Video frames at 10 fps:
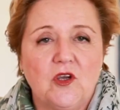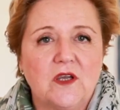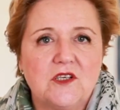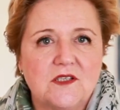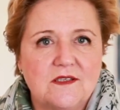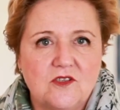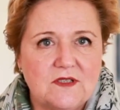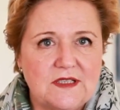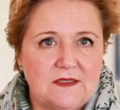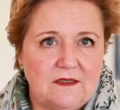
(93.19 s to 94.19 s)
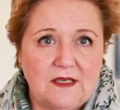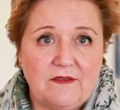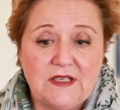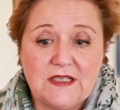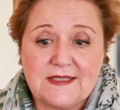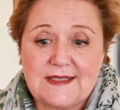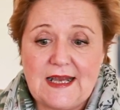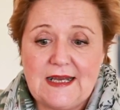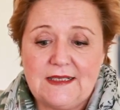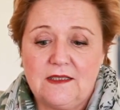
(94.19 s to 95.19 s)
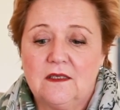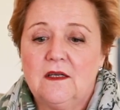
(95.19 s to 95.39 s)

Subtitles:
You can just do a lovely design